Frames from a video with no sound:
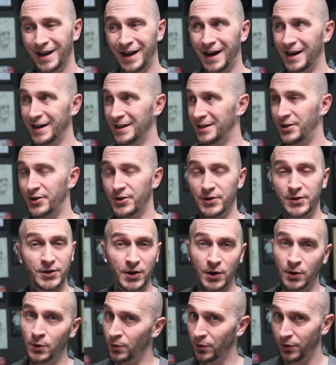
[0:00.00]
I
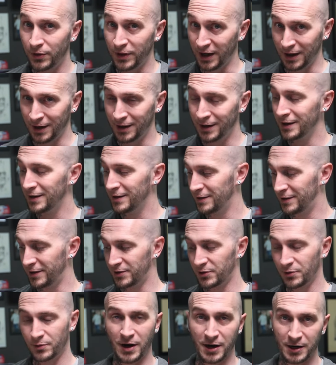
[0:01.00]
don't think
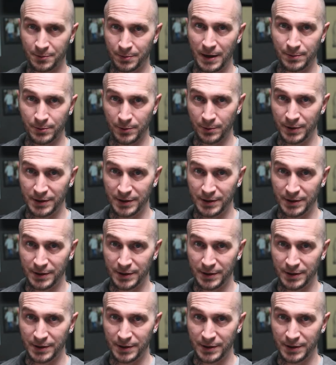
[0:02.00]
that the rock, paper,